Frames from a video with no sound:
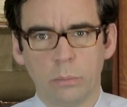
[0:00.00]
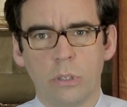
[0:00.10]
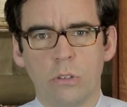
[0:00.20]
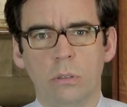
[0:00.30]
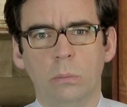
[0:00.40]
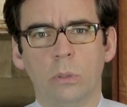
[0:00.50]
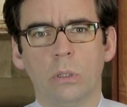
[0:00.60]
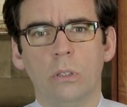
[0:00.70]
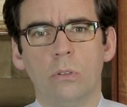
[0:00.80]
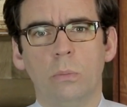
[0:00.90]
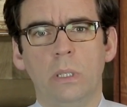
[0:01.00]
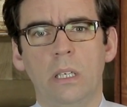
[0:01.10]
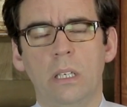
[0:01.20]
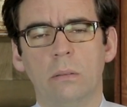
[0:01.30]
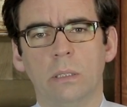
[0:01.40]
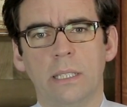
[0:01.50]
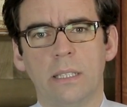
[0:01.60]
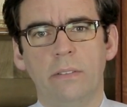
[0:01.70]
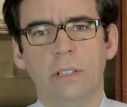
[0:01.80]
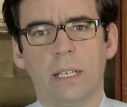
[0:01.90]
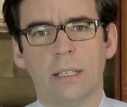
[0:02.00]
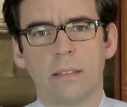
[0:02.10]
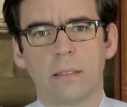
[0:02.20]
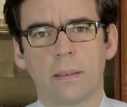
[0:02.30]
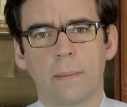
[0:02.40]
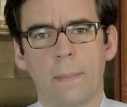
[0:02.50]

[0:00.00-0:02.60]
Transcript: presumed to be equally civilized.